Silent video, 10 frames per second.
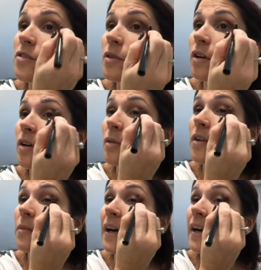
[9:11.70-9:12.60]

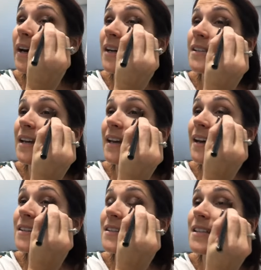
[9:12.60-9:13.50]
With my, because I
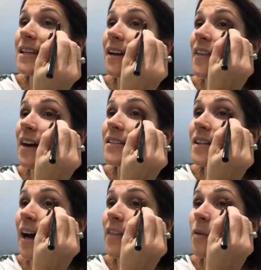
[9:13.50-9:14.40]
can't see on that
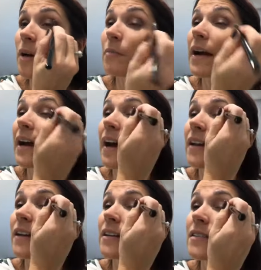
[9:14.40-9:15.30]
side the way my
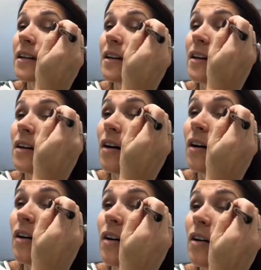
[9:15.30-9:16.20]
hand is.
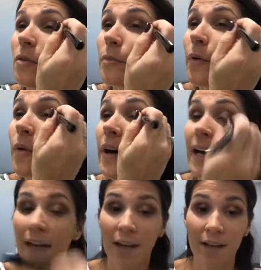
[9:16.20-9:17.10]
Oh
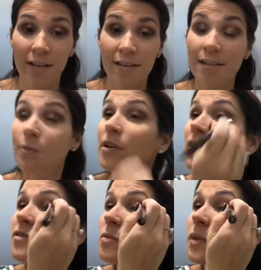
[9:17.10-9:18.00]
boy, someone
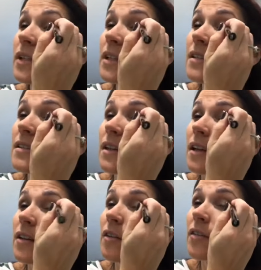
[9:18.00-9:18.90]
is really
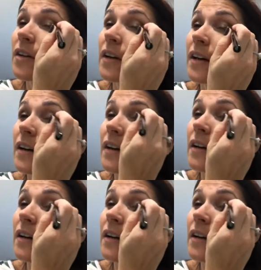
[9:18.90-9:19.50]
singing over there.